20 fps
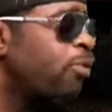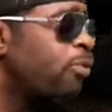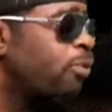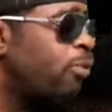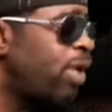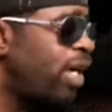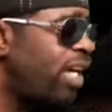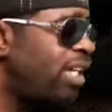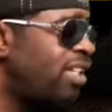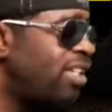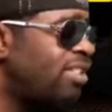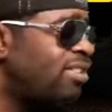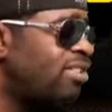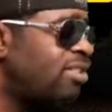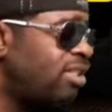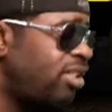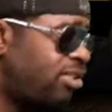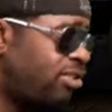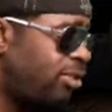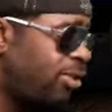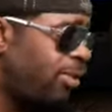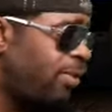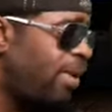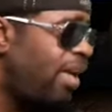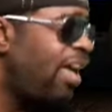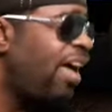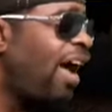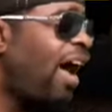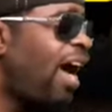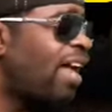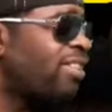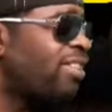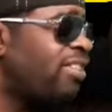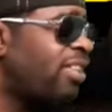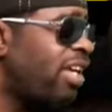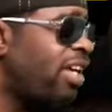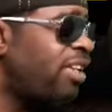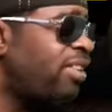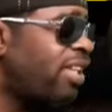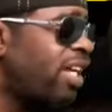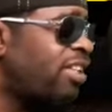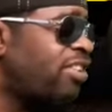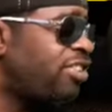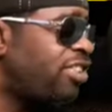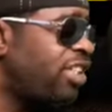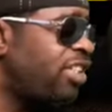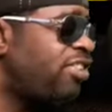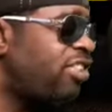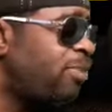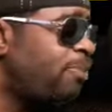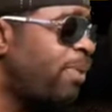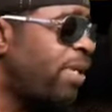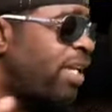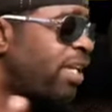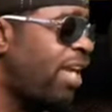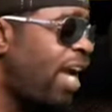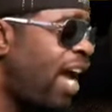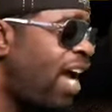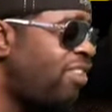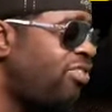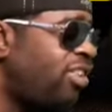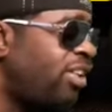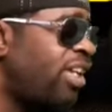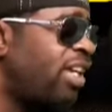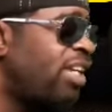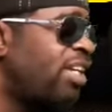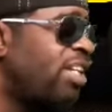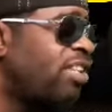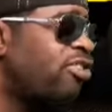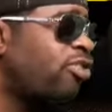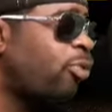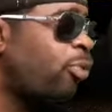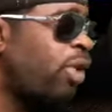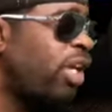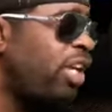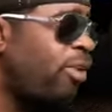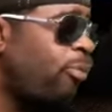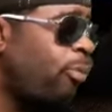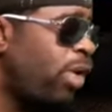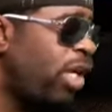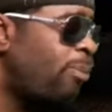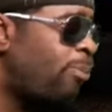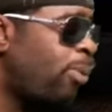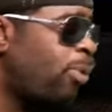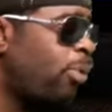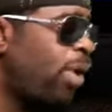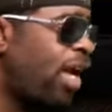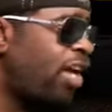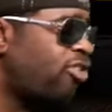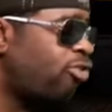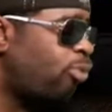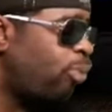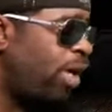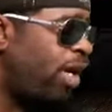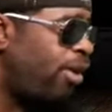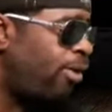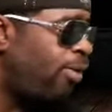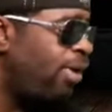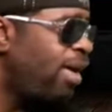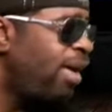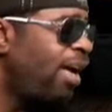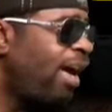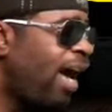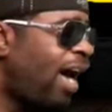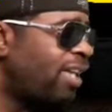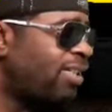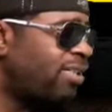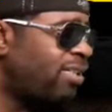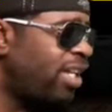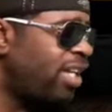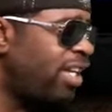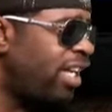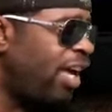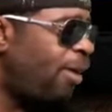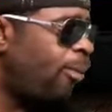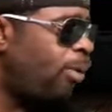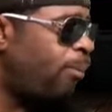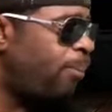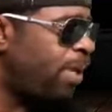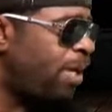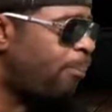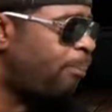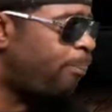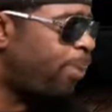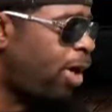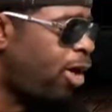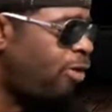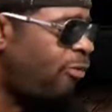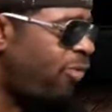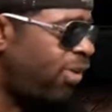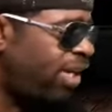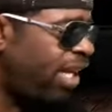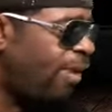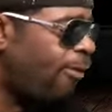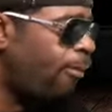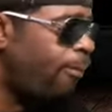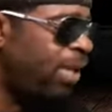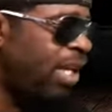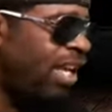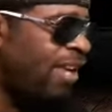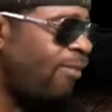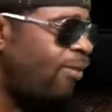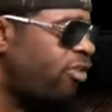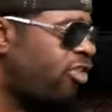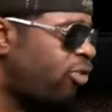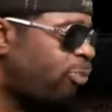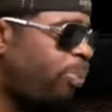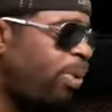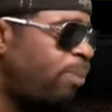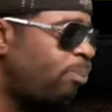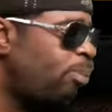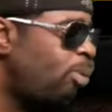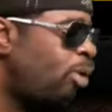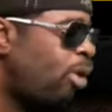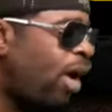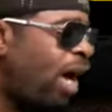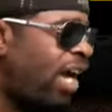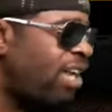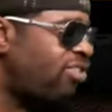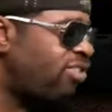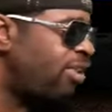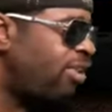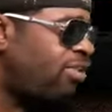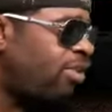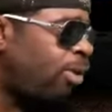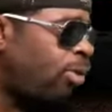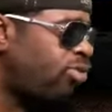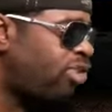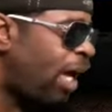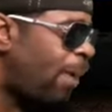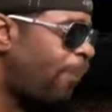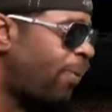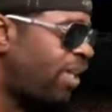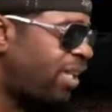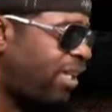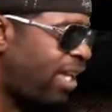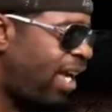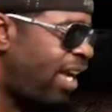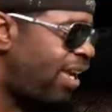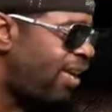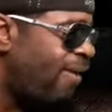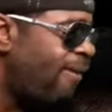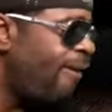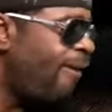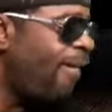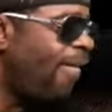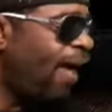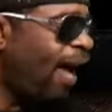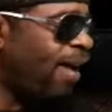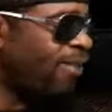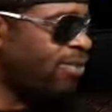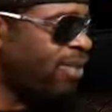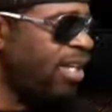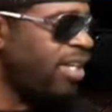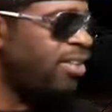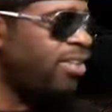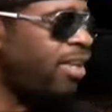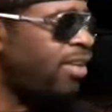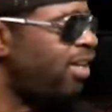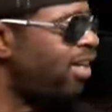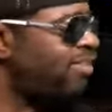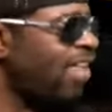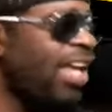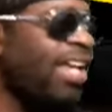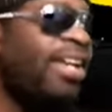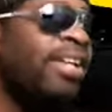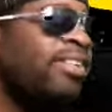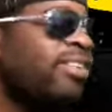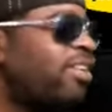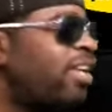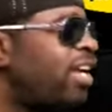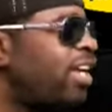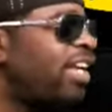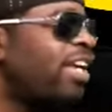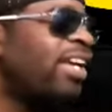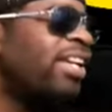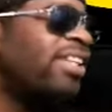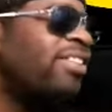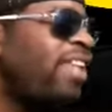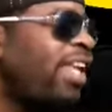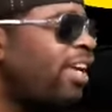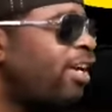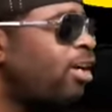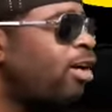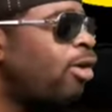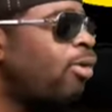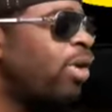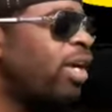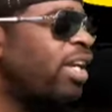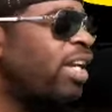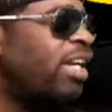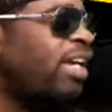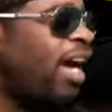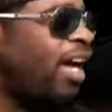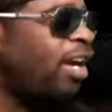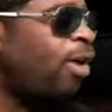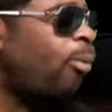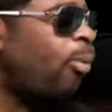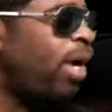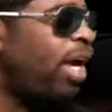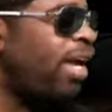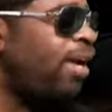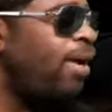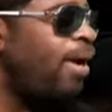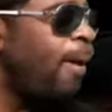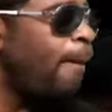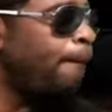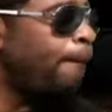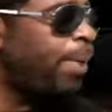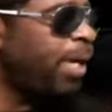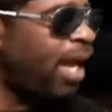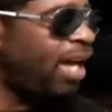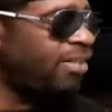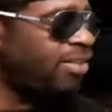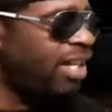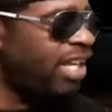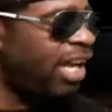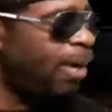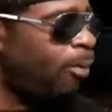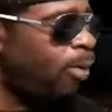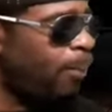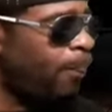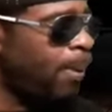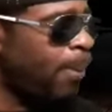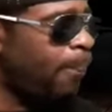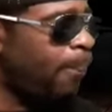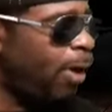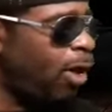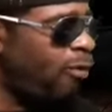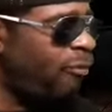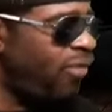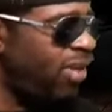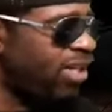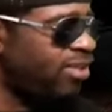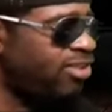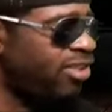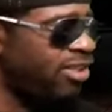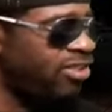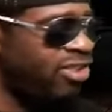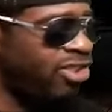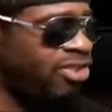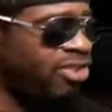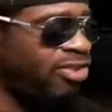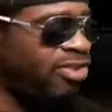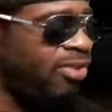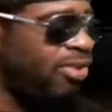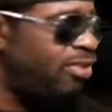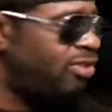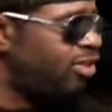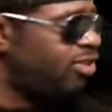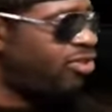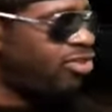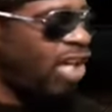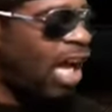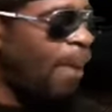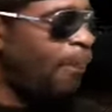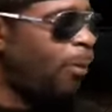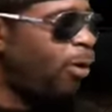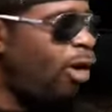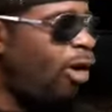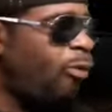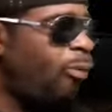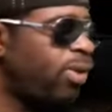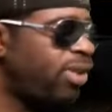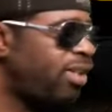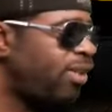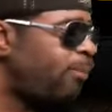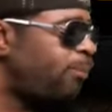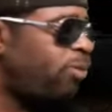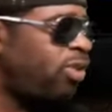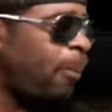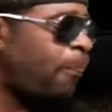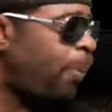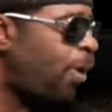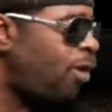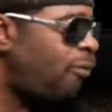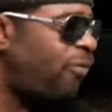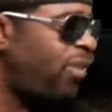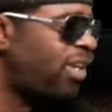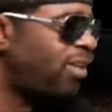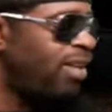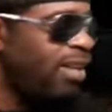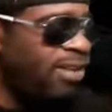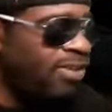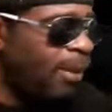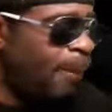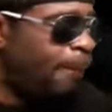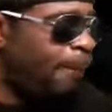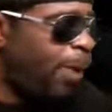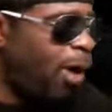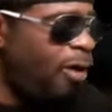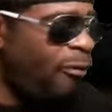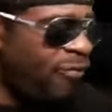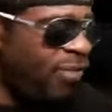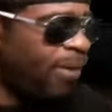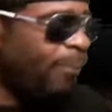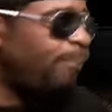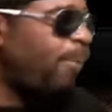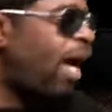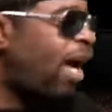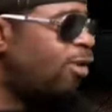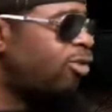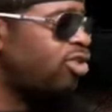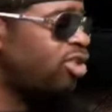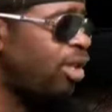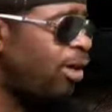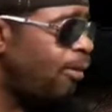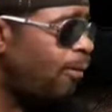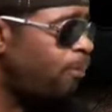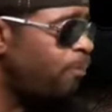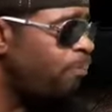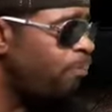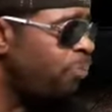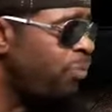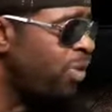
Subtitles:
Randy's sister, I think that she should be casted in this Scream reboot as well. I think it would be perfect. It would be even just put more icing on top of the cake. I think they can go any kind of way, but I think it would be perfect to just top it off with the perfect milestone.